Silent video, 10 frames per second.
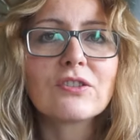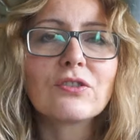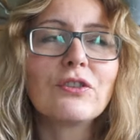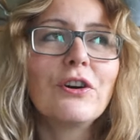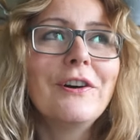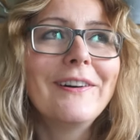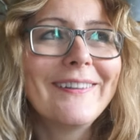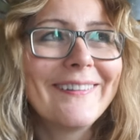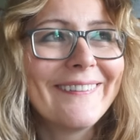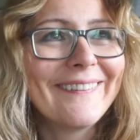so
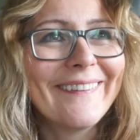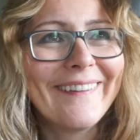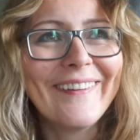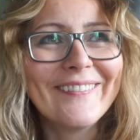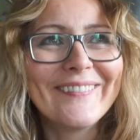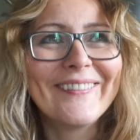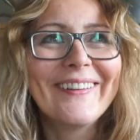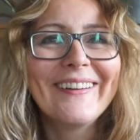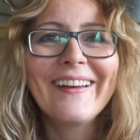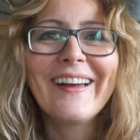um,
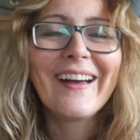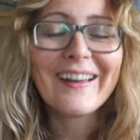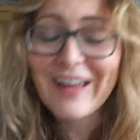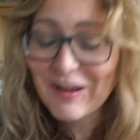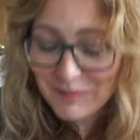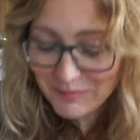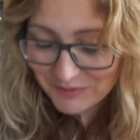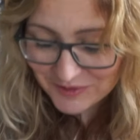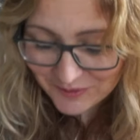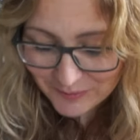I can't remember what
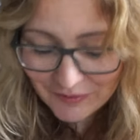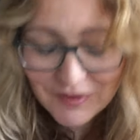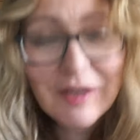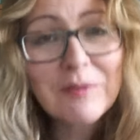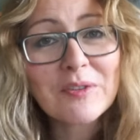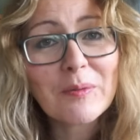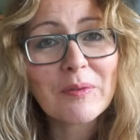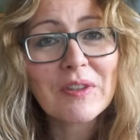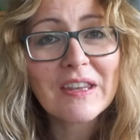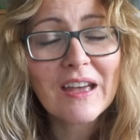I was talking about. I think I was talking
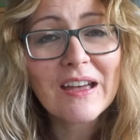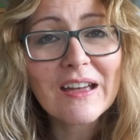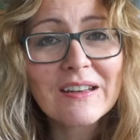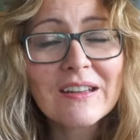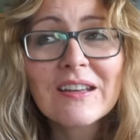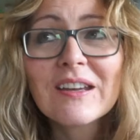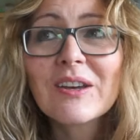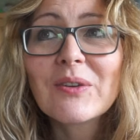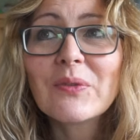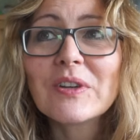about the yarn,
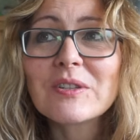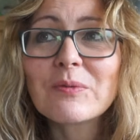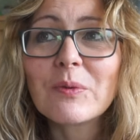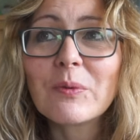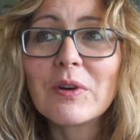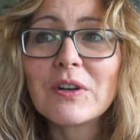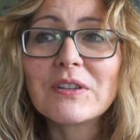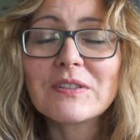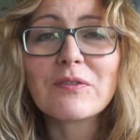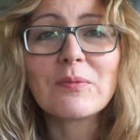which
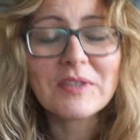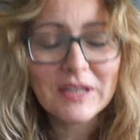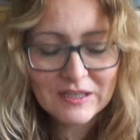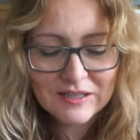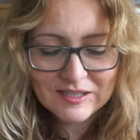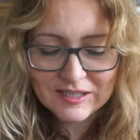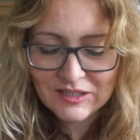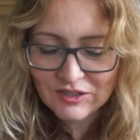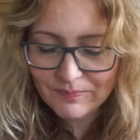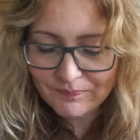was from Skein and the
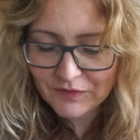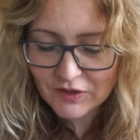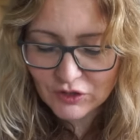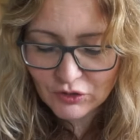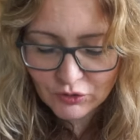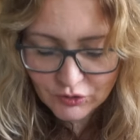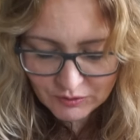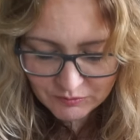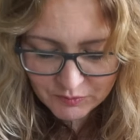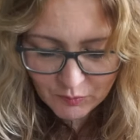Stitch. So
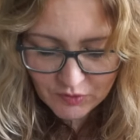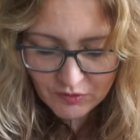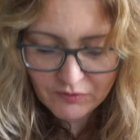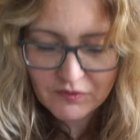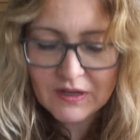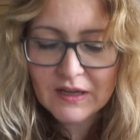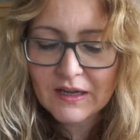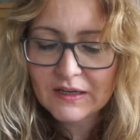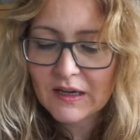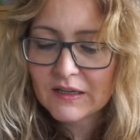it was a one-off
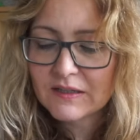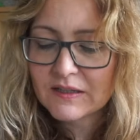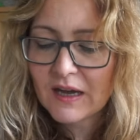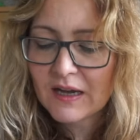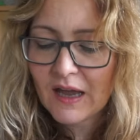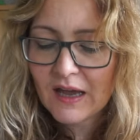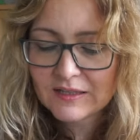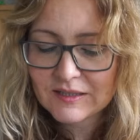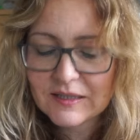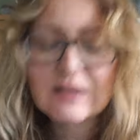yarn, and I
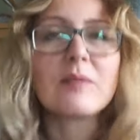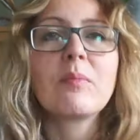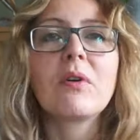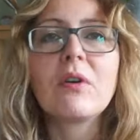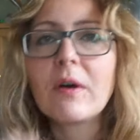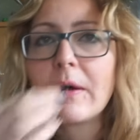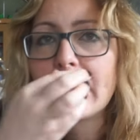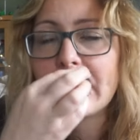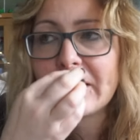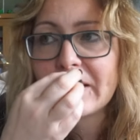accidentally bought
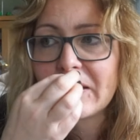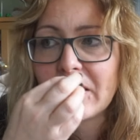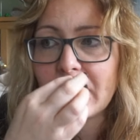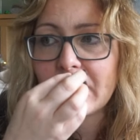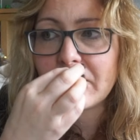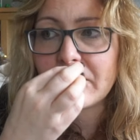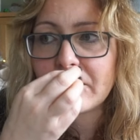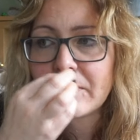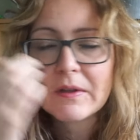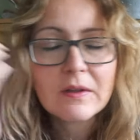a um,
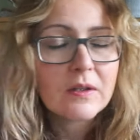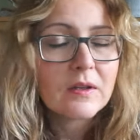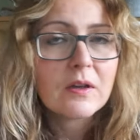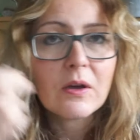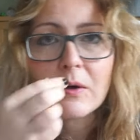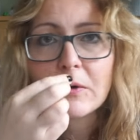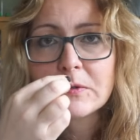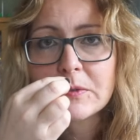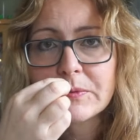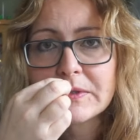one
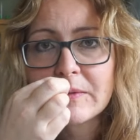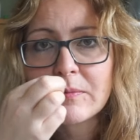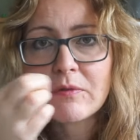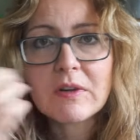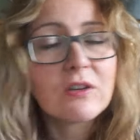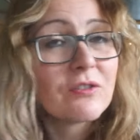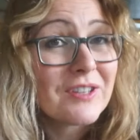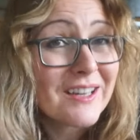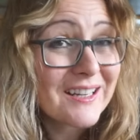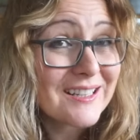hundred percent merino
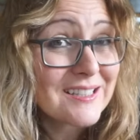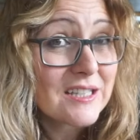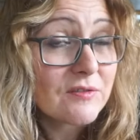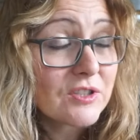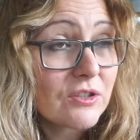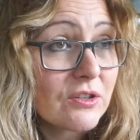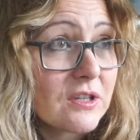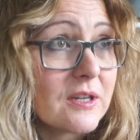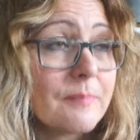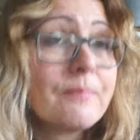yarn instead of a sock
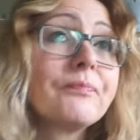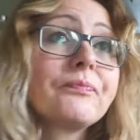yarn.